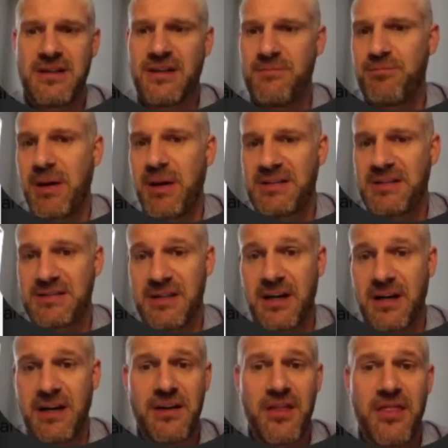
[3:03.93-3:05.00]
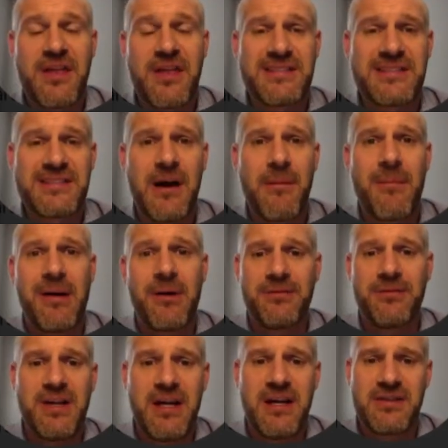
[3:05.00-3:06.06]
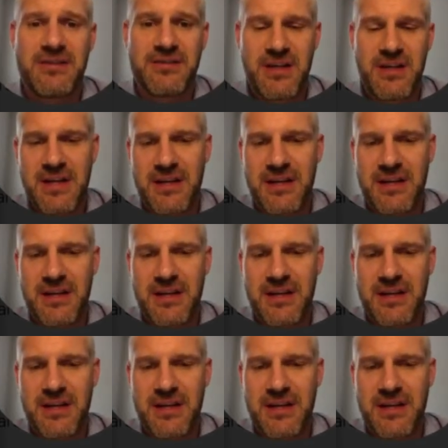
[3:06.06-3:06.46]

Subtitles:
and based on this amount of days.